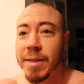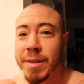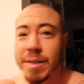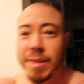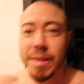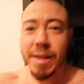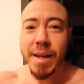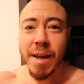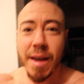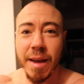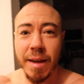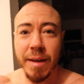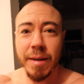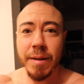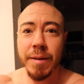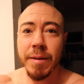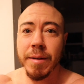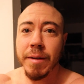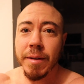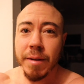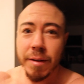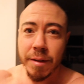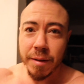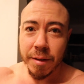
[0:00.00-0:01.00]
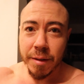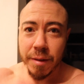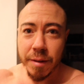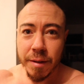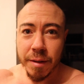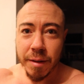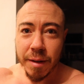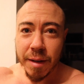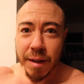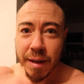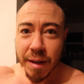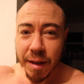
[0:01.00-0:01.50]
today
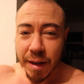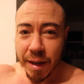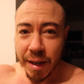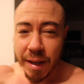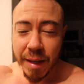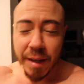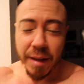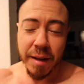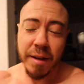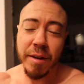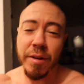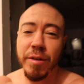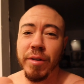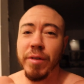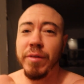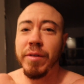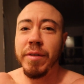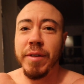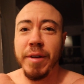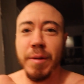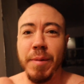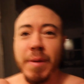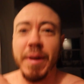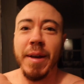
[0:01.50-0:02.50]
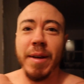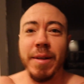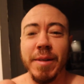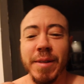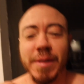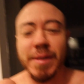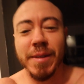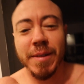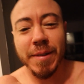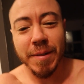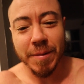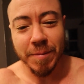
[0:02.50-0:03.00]
I hit 150
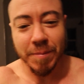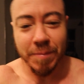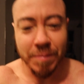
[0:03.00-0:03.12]
pounds,